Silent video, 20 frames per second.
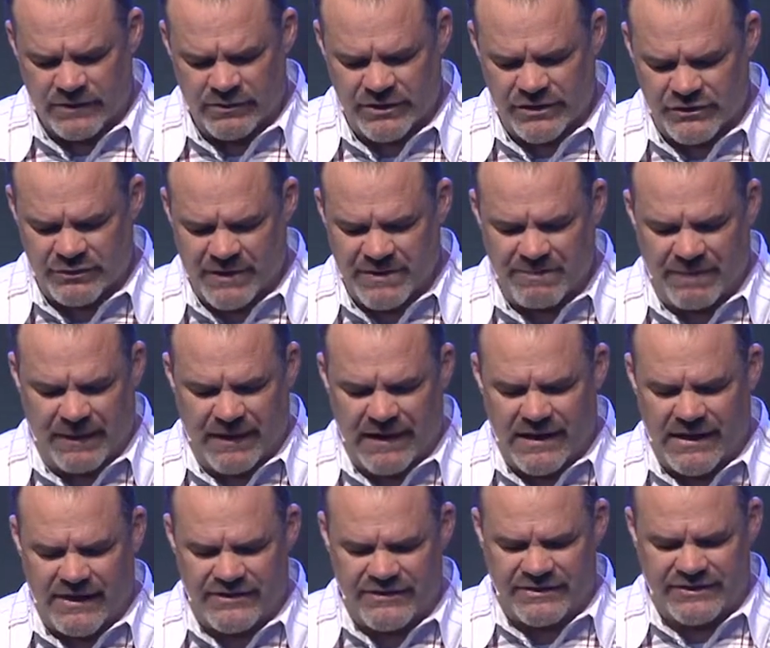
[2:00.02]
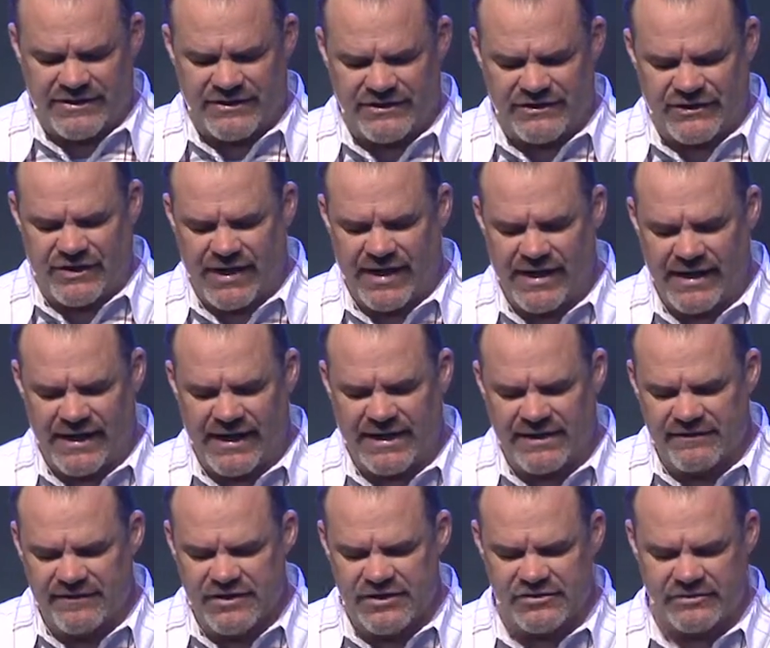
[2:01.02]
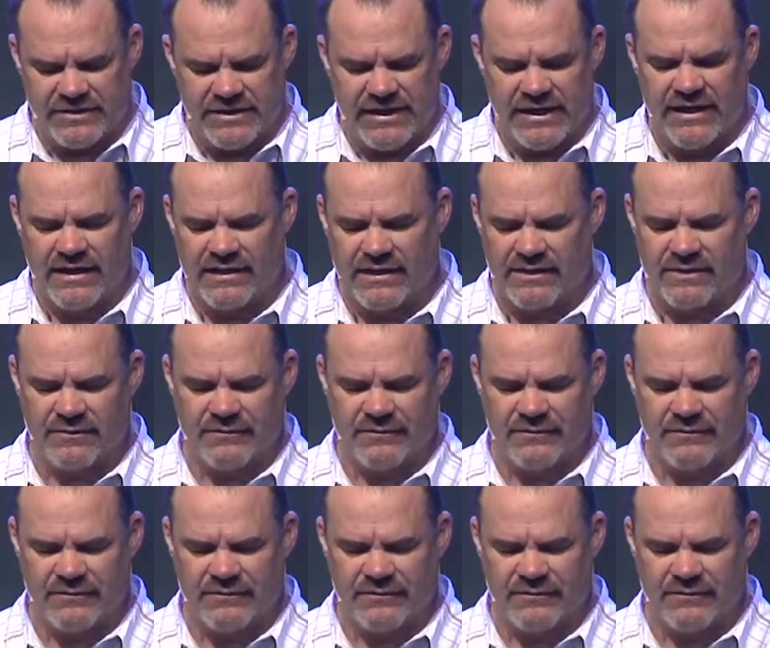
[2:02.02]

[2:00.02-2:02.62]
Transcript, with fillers: And Lord, as we pause at this anniversary,